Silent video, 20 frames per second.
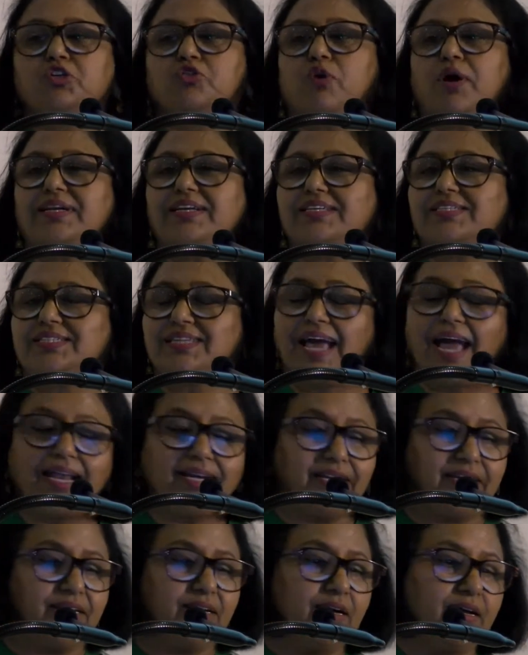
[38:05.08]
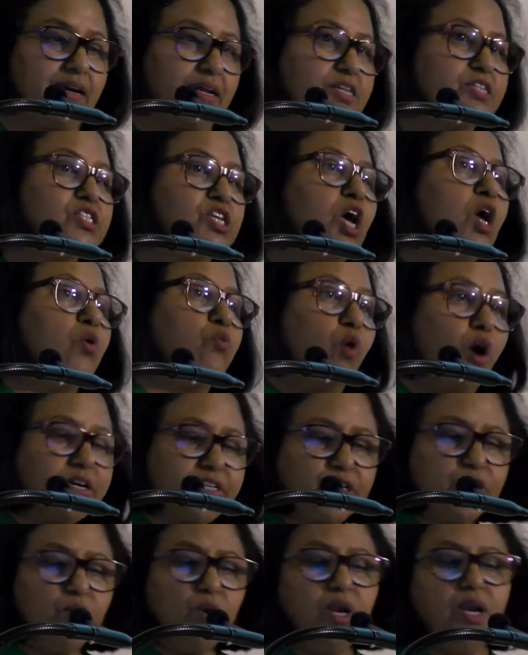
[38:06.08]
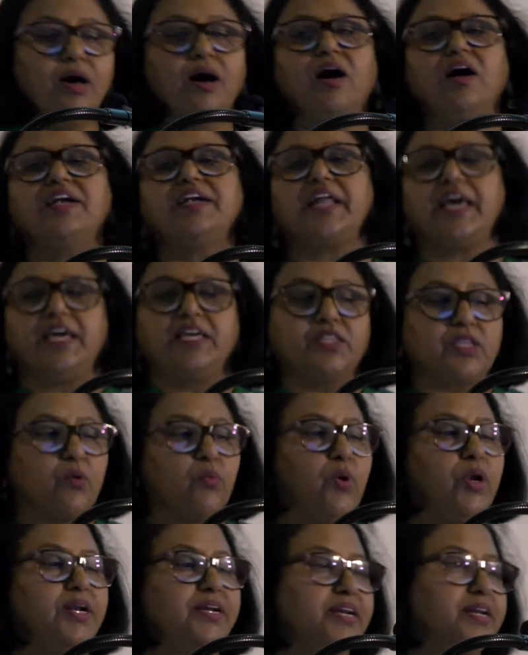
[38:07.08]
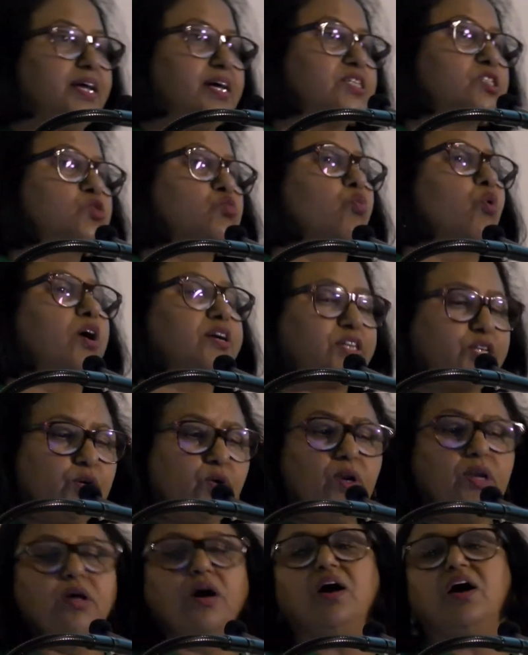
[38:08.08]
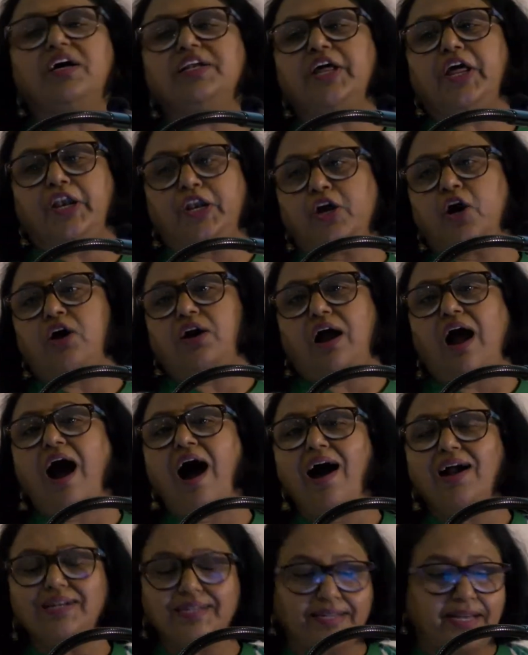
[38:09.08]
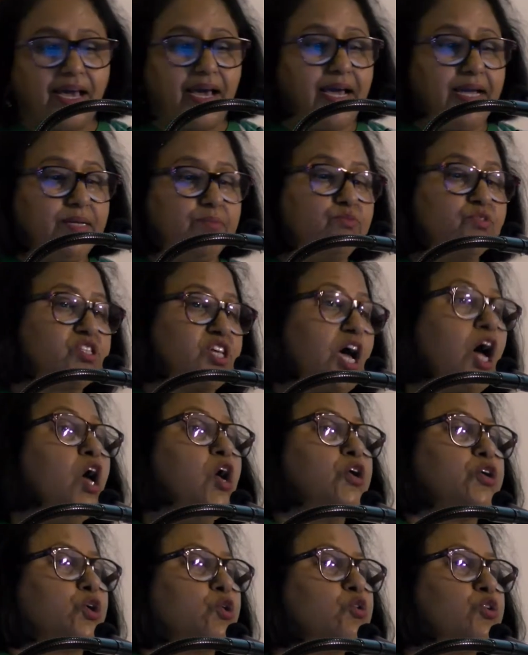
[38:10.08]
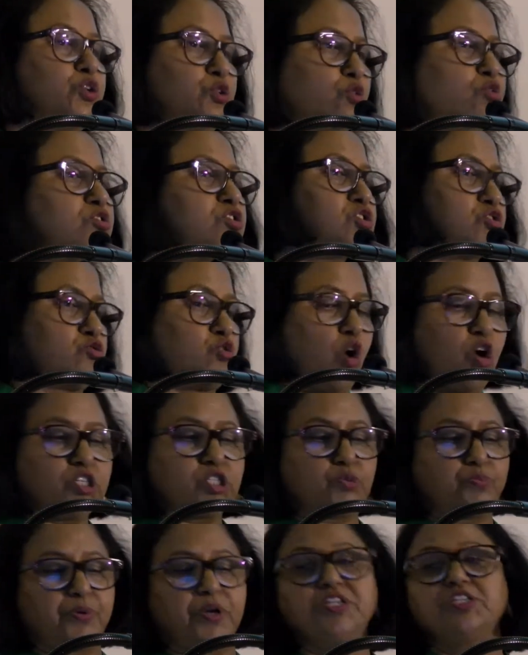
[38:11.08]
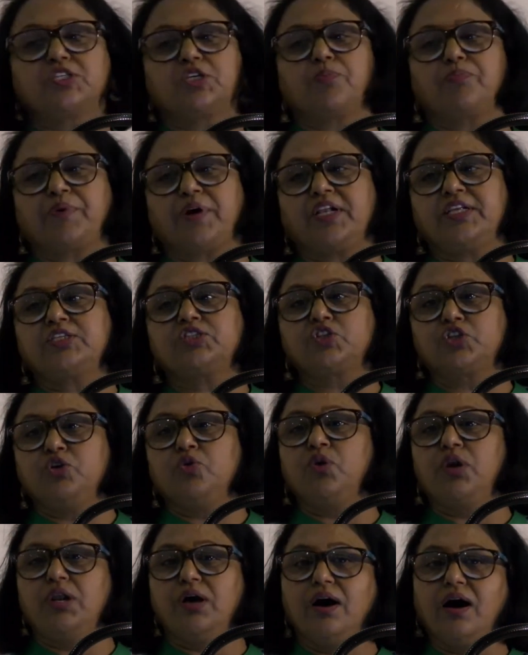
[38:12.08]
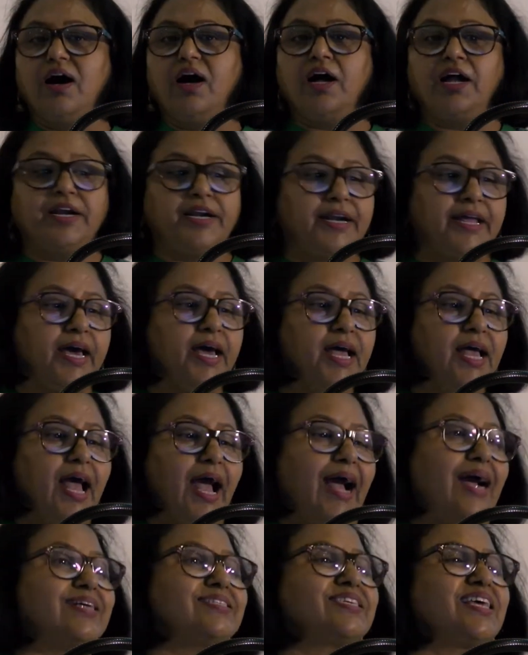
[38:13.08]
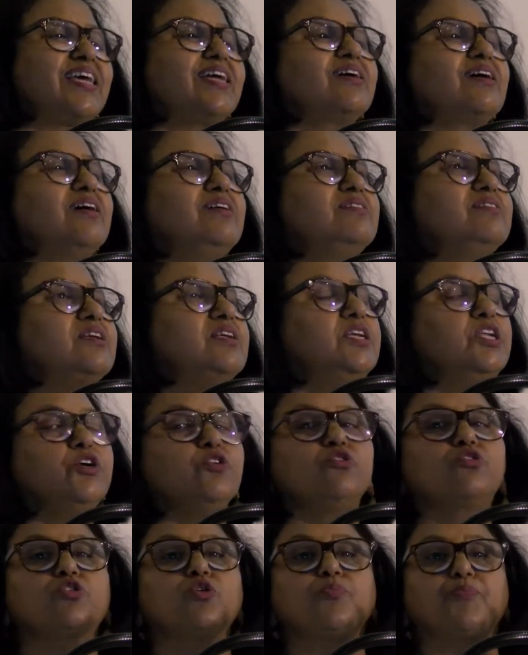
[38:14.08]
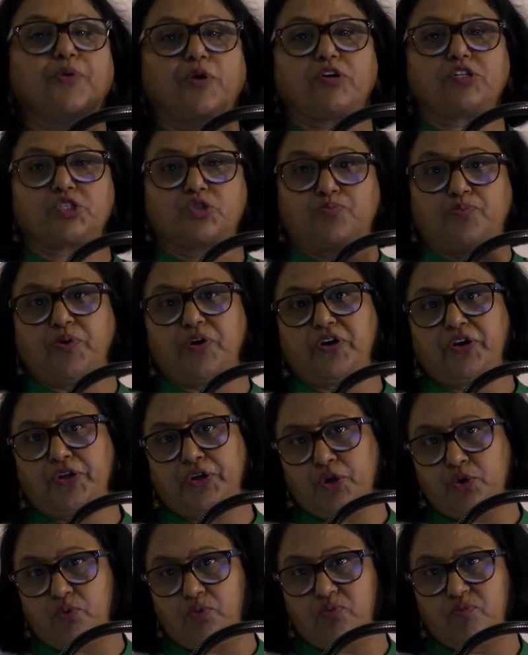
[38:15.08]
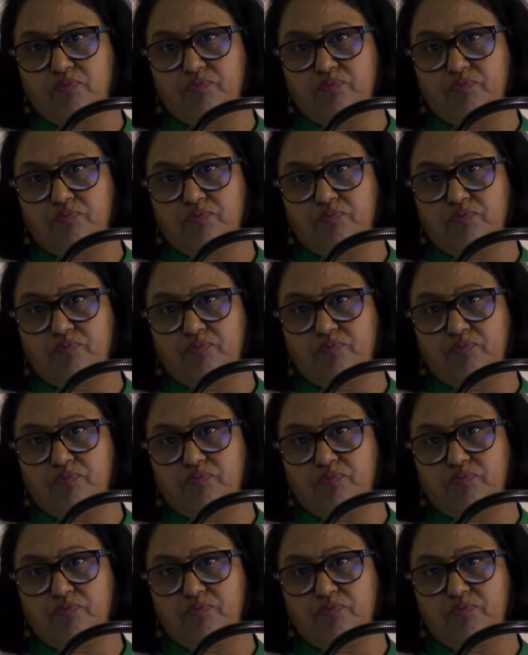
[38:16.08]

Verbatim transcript: to understand here is what you learned in the wilderness, what you learned in your hard times, you use those principles you learned as I continue to prosper you.